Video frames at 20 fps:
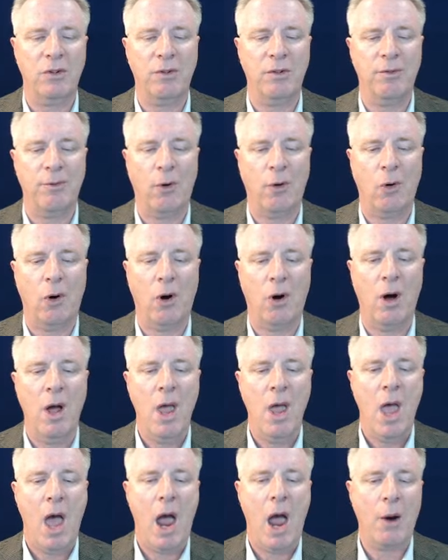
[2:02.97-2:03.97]
for
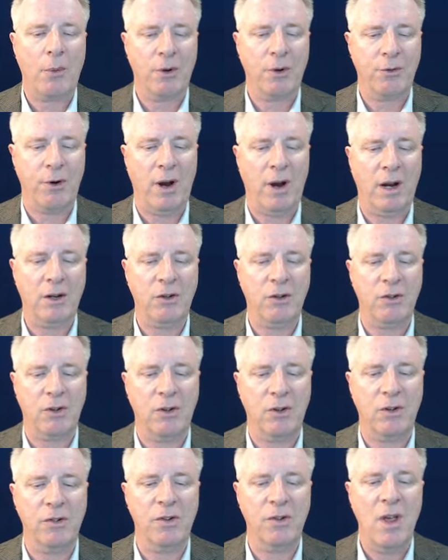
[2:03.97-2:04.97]

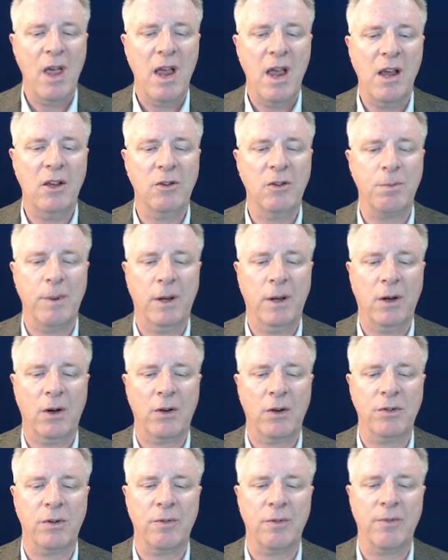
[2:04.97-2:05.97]
retractions is
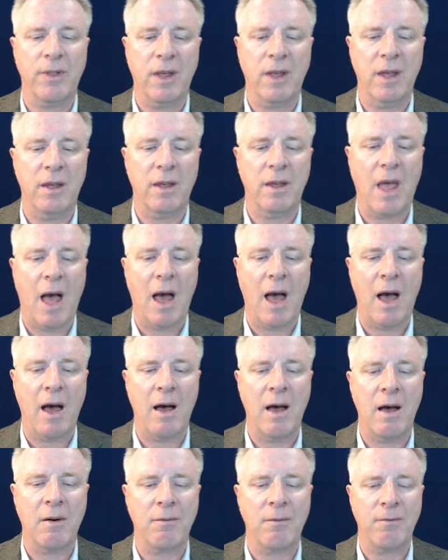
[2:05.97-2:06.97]
because of
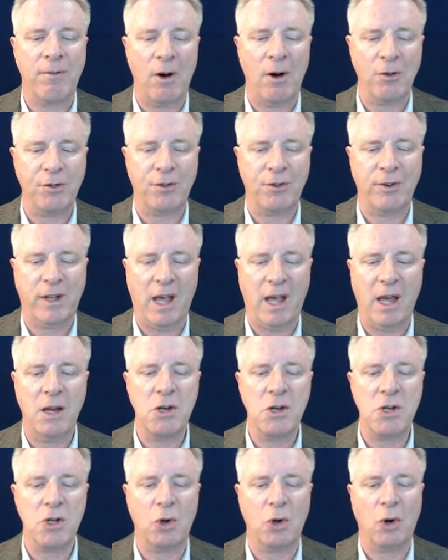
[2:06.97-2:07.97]
the
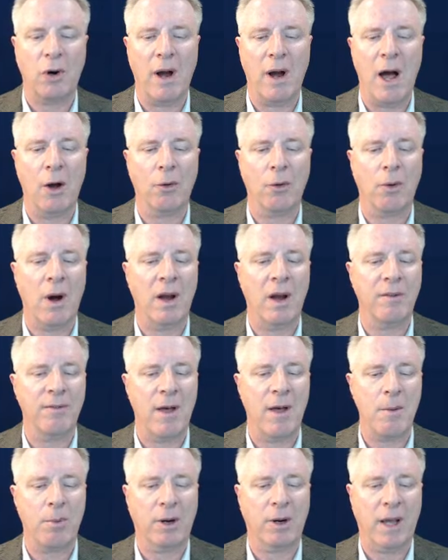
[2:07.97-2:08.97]
falsification or outright
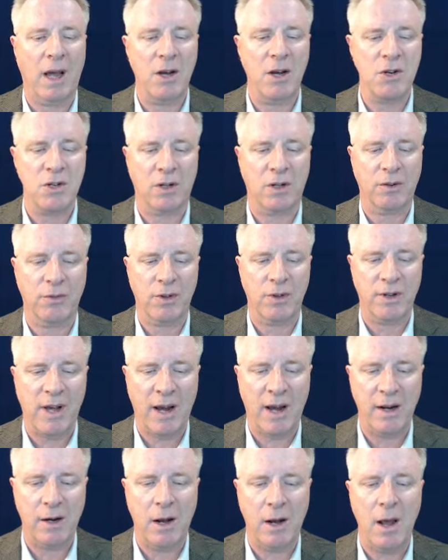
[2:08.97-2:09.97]
fabrication of the
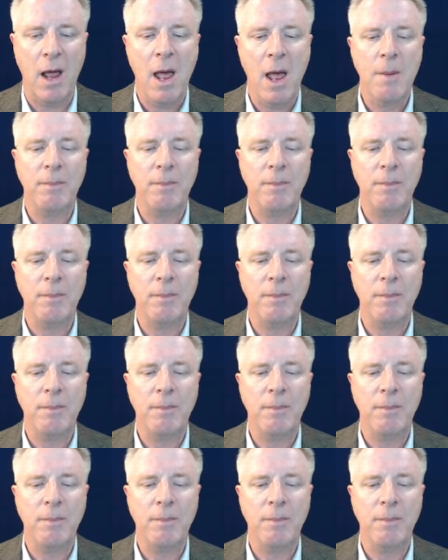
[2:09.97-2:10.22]
data,